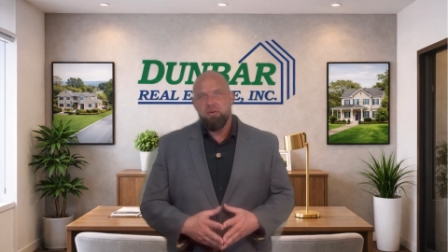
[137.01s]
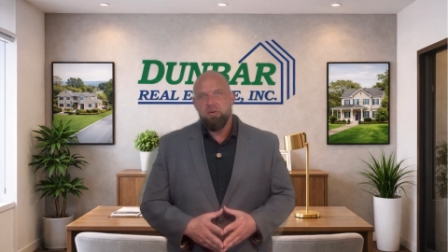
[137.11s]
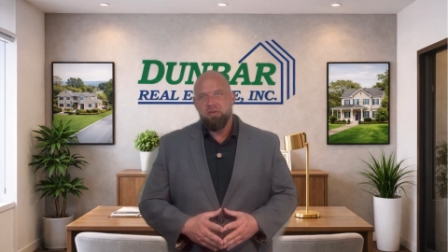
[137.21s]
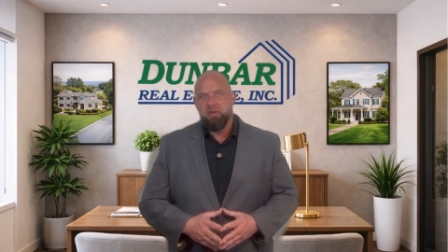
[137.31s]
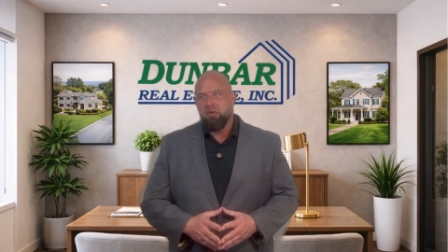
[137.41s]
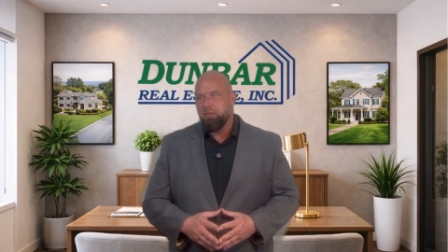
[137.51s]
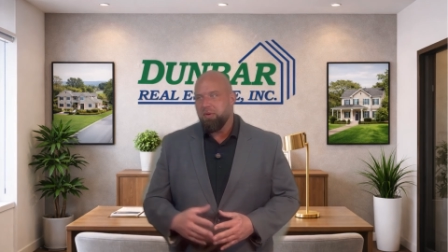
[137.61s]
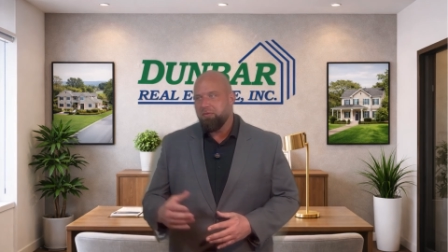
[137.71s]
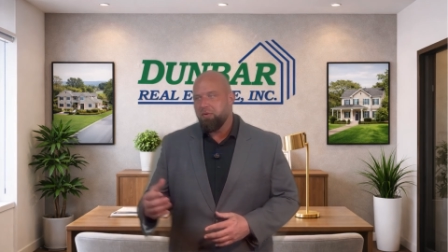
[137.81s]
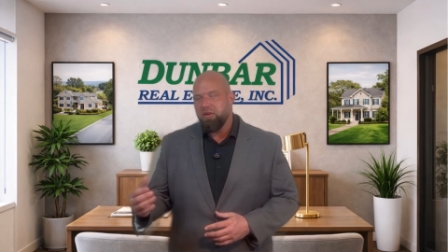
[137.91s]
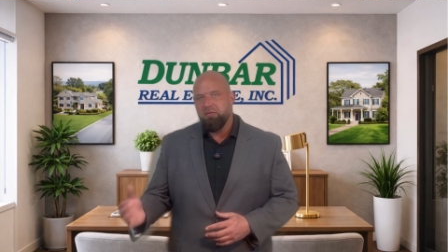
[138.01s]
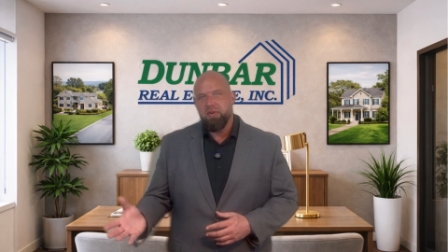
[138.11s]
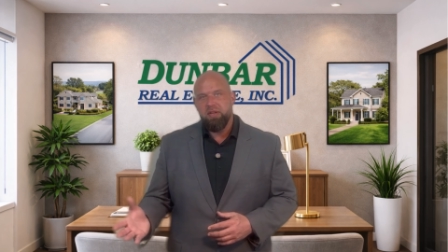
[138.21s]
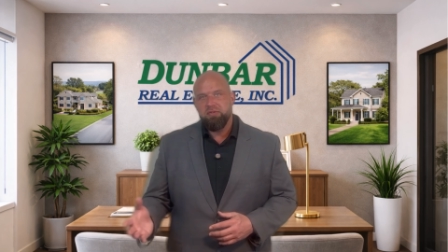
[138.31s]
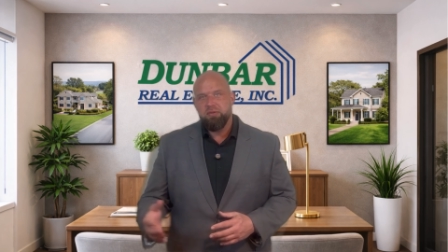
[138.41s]
or is it going to be for an
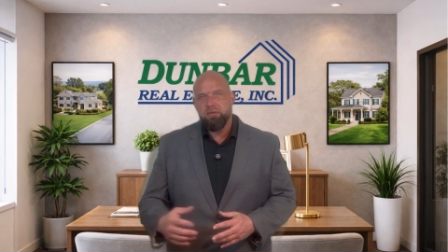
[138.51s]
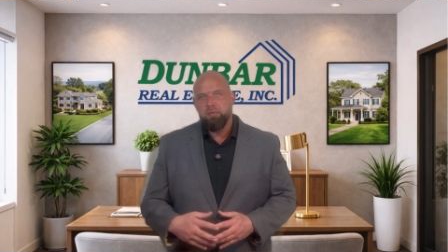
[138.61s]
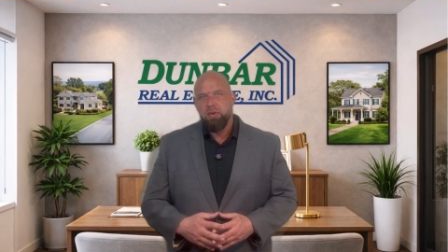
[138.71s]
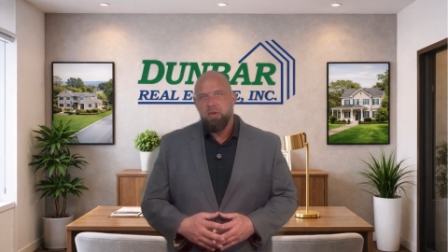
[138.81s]
investor